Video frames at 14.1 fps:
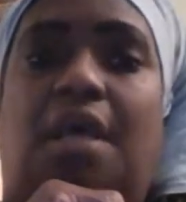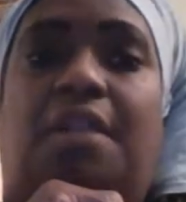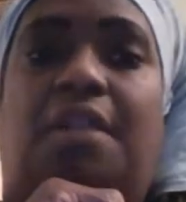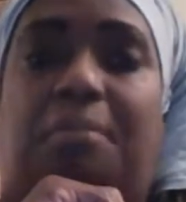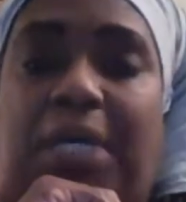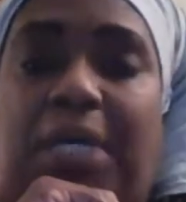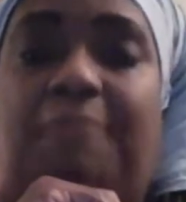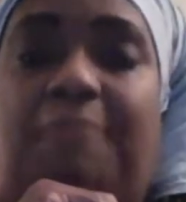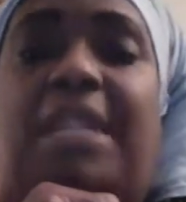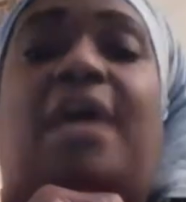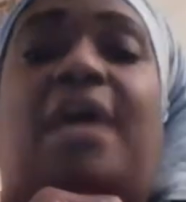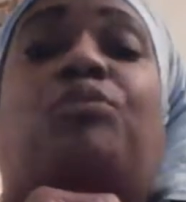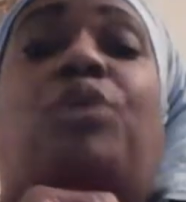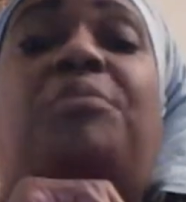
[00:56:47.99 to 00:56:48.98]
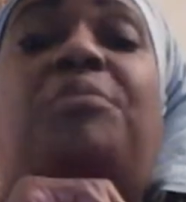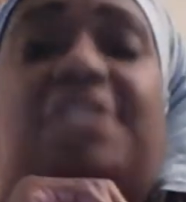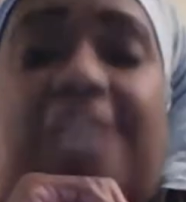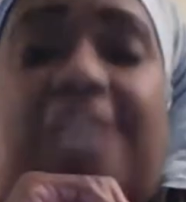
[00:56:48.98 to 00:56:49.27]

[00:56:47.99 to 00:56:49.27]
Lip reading: The bottom line, we was